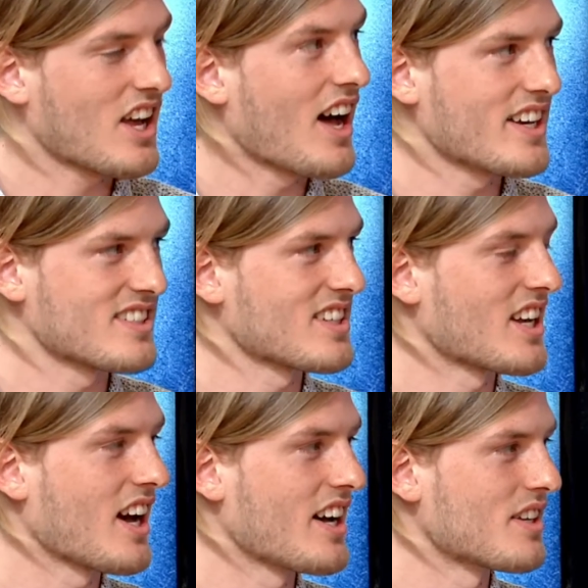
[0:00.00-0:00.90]
God is a
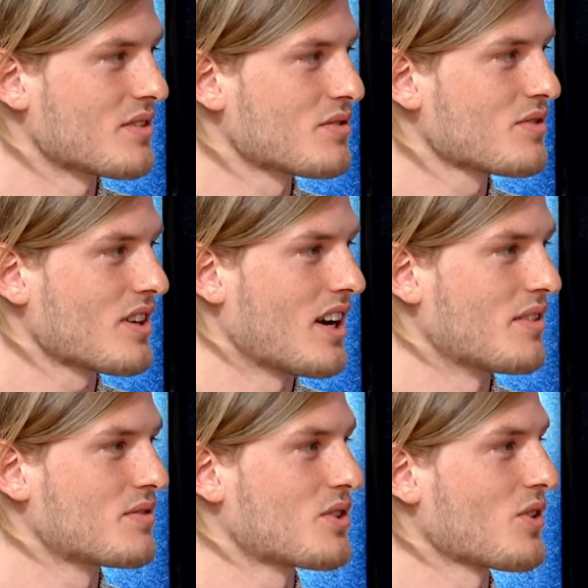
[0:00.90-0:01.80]
God
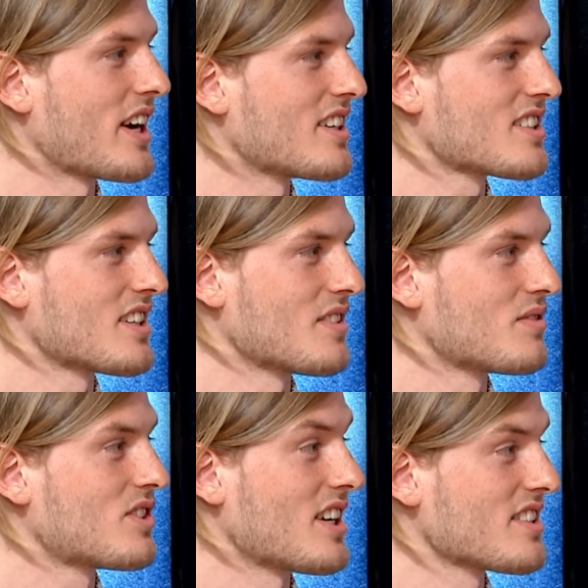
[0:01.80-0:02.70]
of grace and
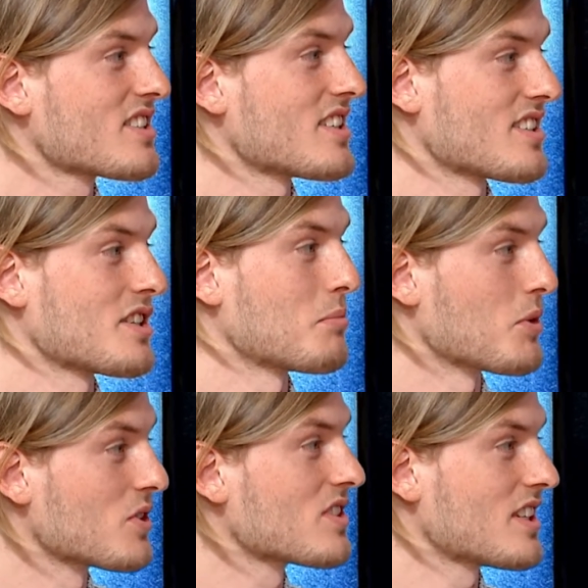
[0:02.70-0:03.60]
of justice and
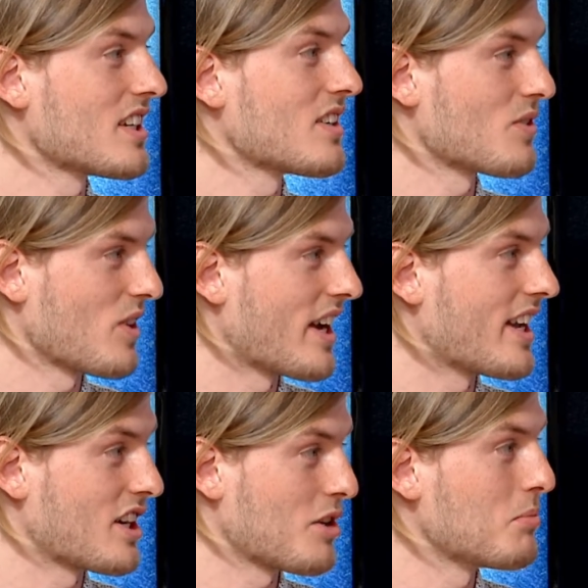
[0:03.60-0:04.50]
mercy, right,
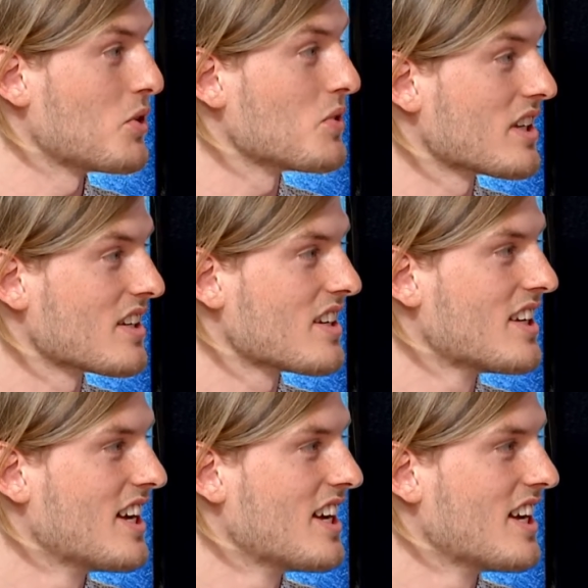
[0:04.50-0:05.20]
in communion.